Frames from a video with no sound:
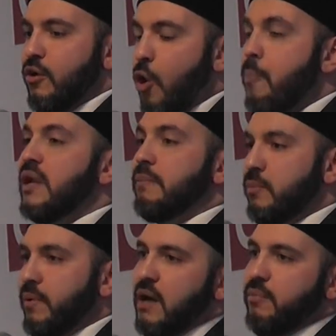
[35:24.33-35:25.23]
open up
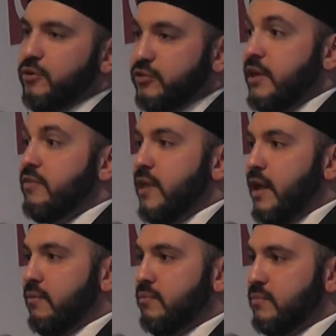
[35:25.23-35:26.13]
your Bible, you'll see it
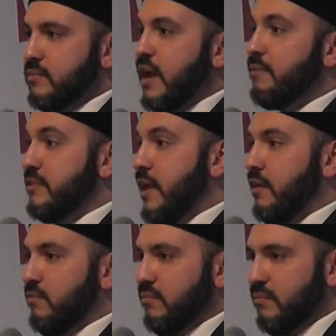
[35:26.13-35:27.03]
there, times
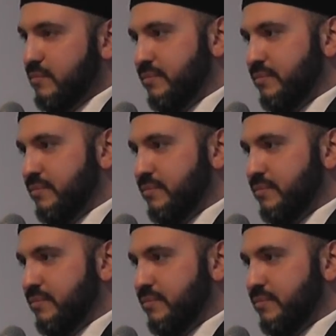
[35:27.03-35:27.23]
10.